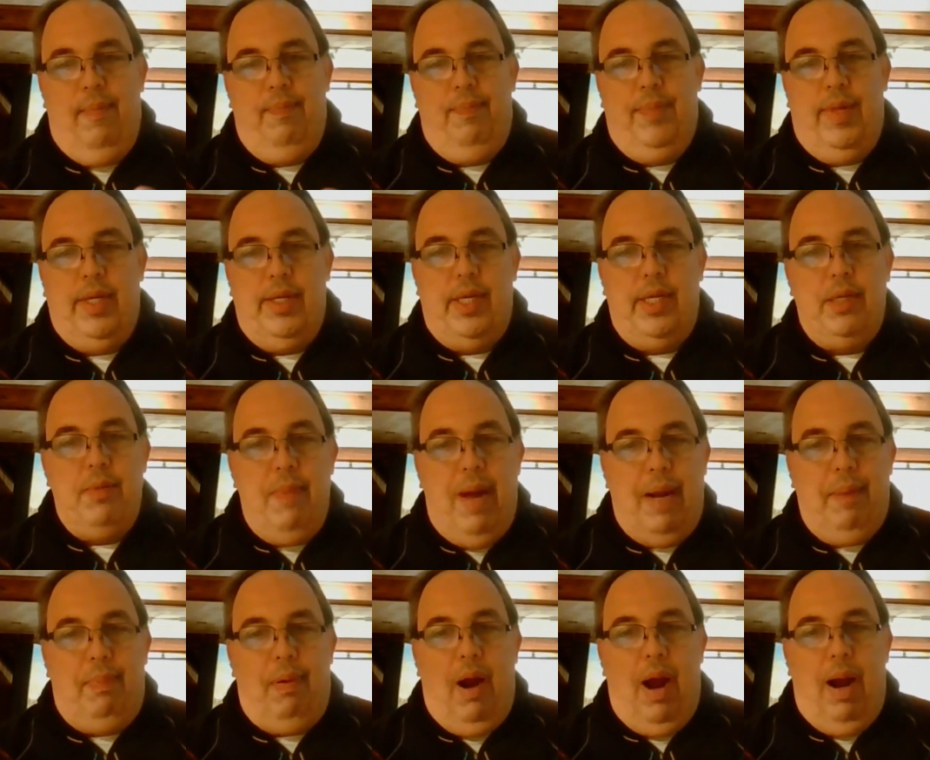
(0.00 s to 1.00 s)
this is
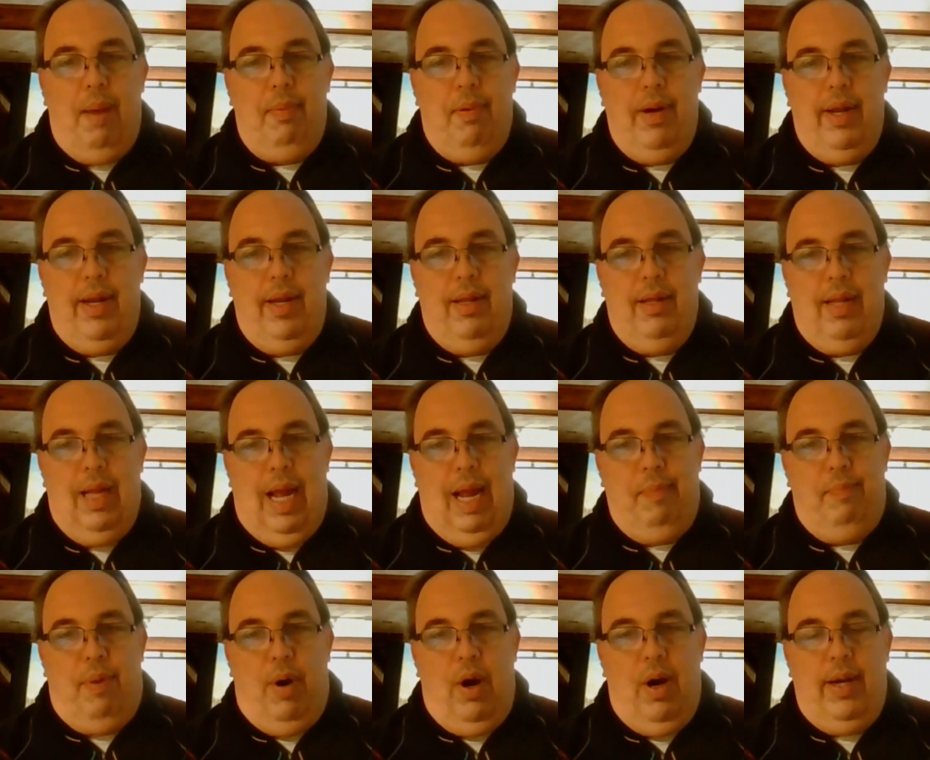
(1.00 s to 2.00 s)
my property, I
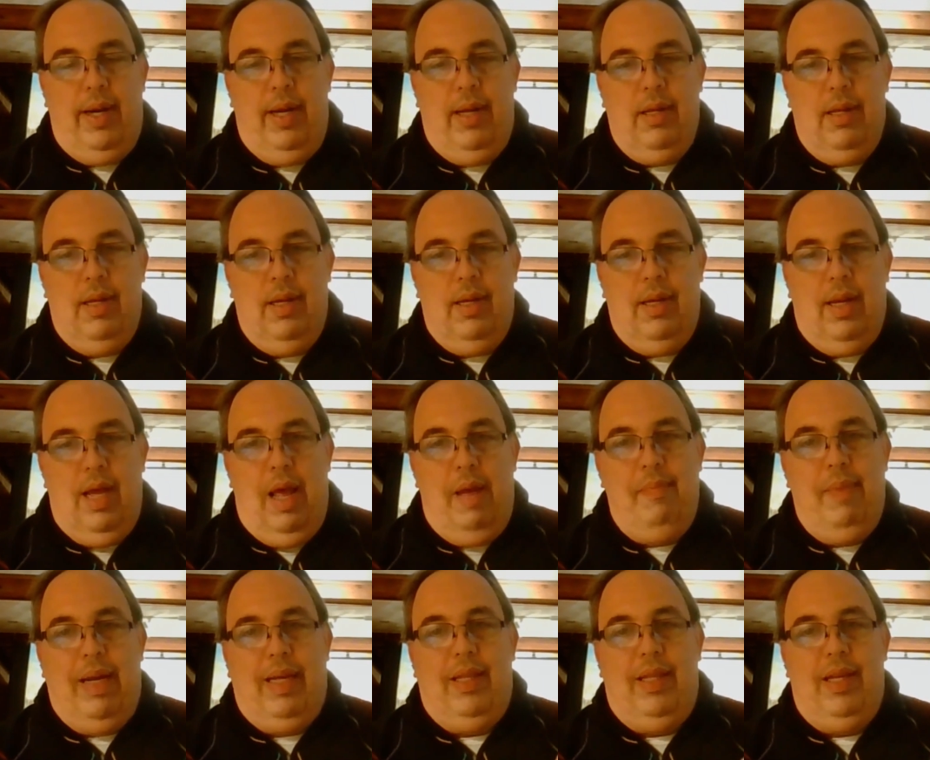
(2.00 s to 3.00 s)
bought it, I
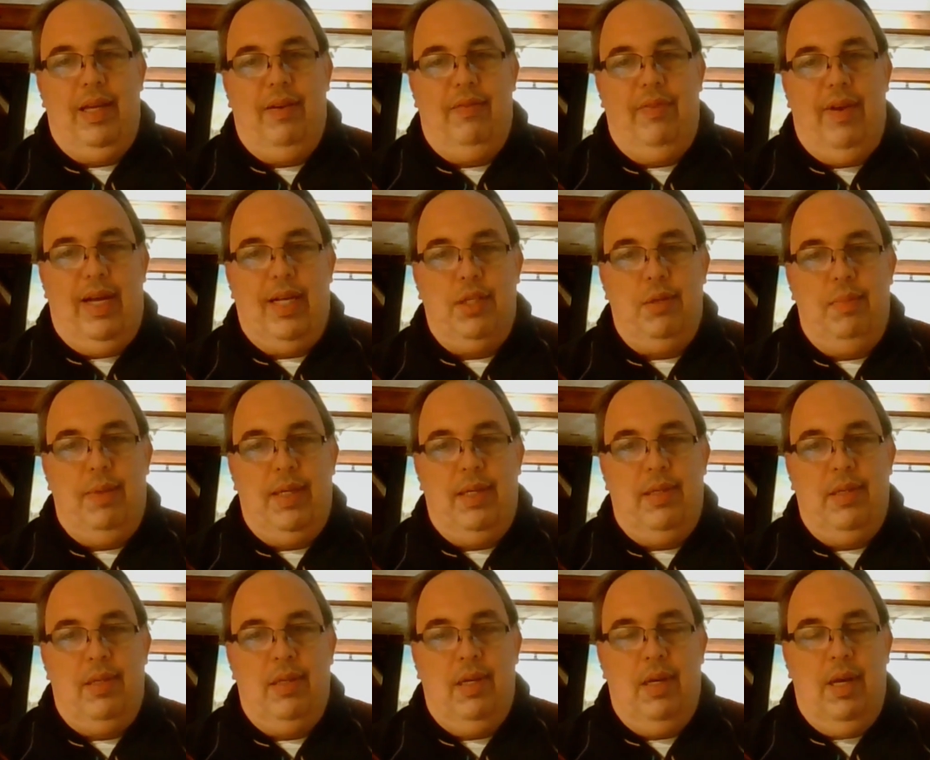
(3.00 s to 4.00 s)
made the
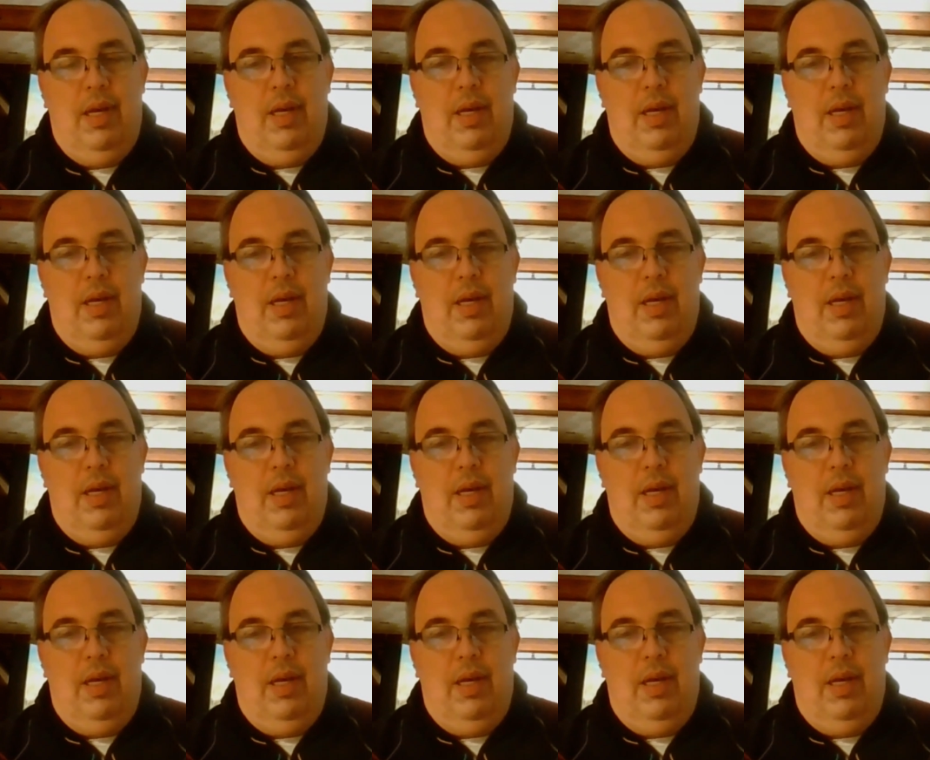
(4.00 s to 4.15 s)
investment.